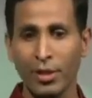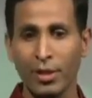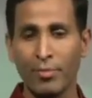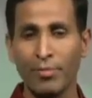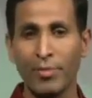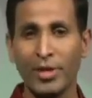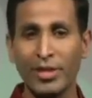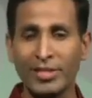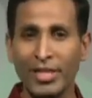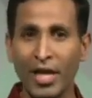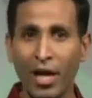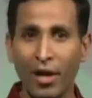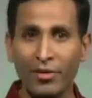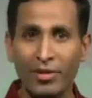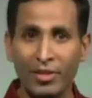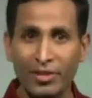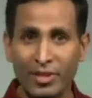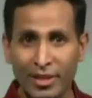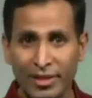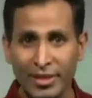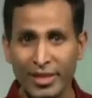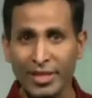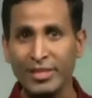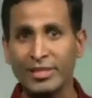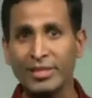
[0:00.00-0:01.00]
Mint Health is
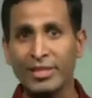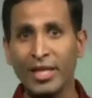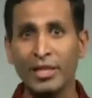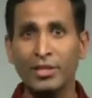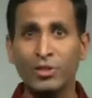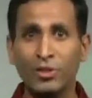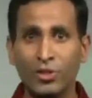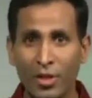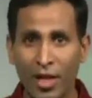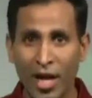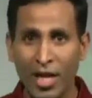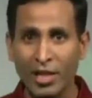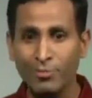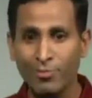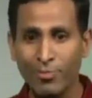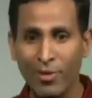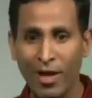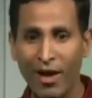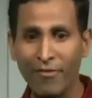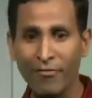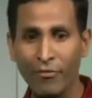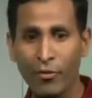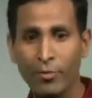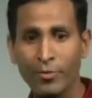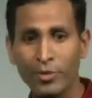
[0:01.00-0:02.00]
a decentralized
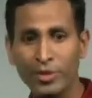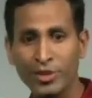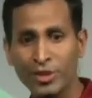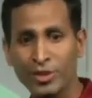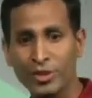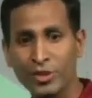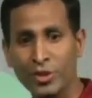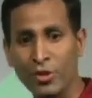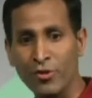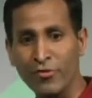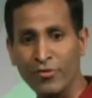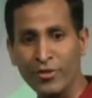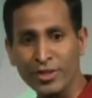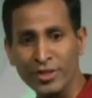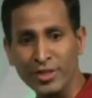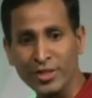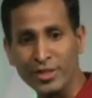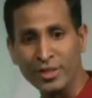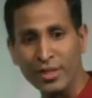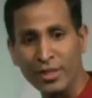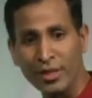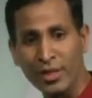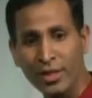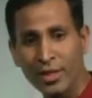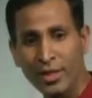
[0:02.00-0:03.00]
platform as a
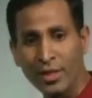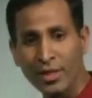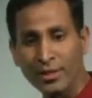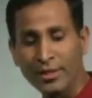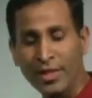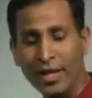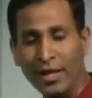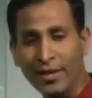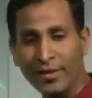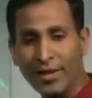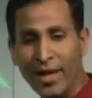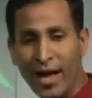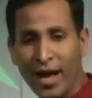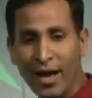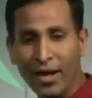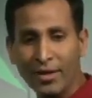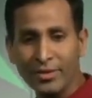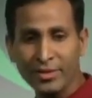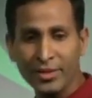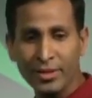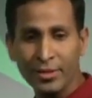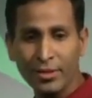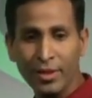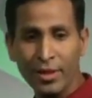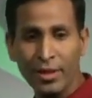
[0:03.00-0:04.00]
service that
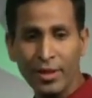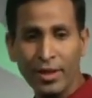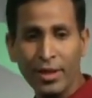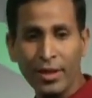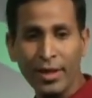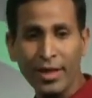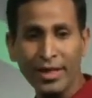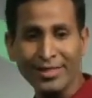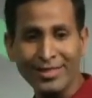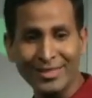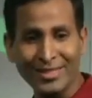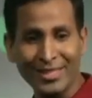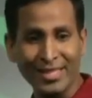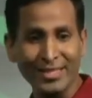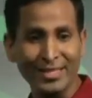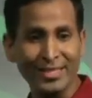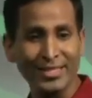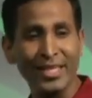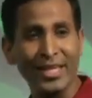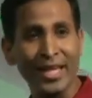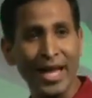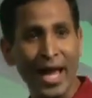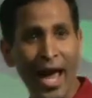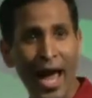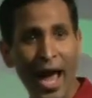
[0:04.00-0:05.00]
allows
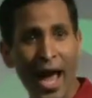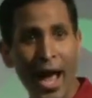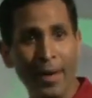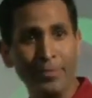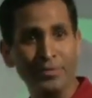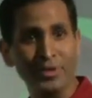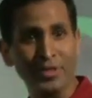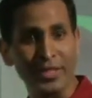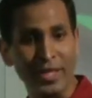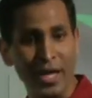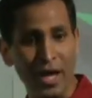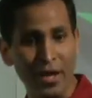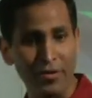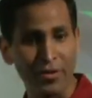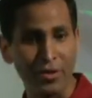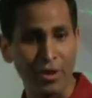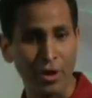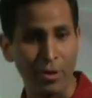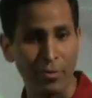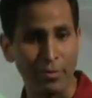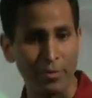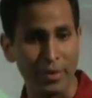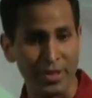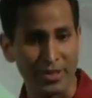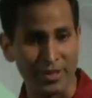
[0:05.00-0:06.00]
existing apps and
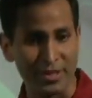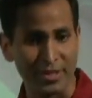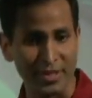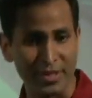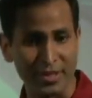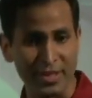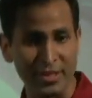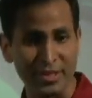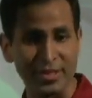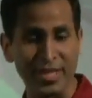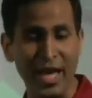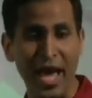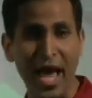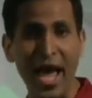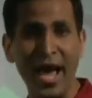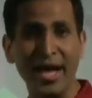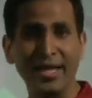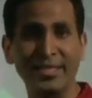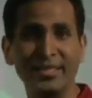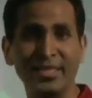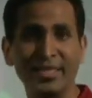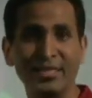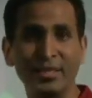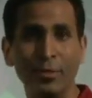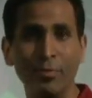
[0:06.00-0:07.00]
healthcare businesses to
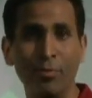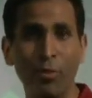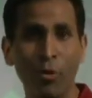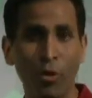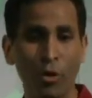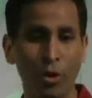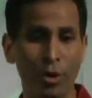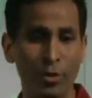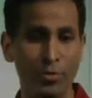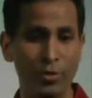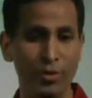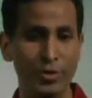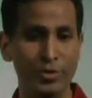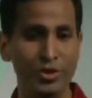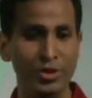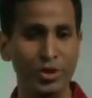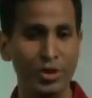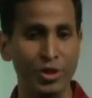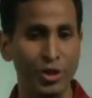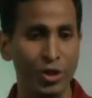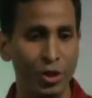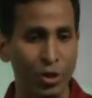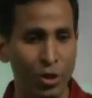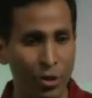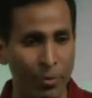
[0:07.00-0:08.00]
access a portable and
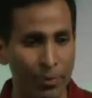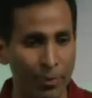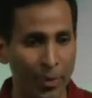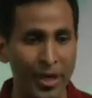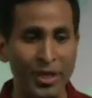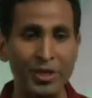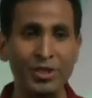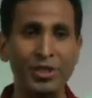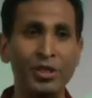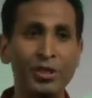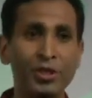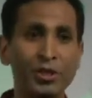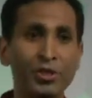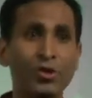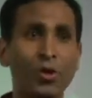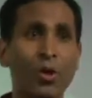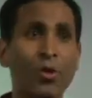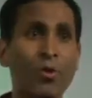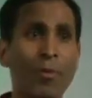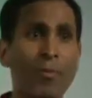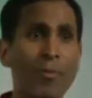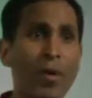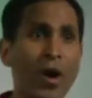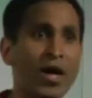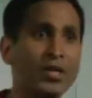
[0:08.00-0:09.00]
secure patient control
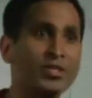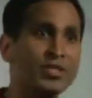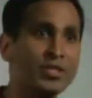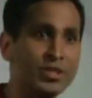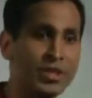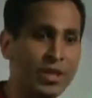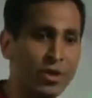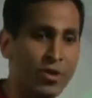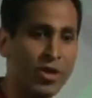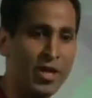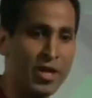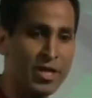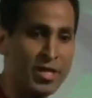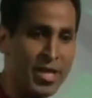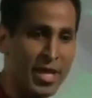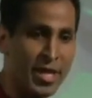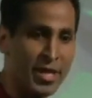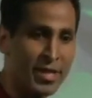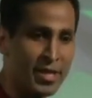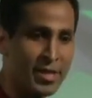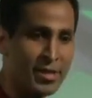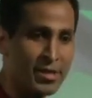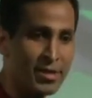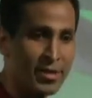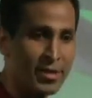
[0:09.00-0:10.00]
repository of
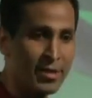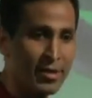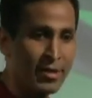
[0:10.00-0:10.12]
data,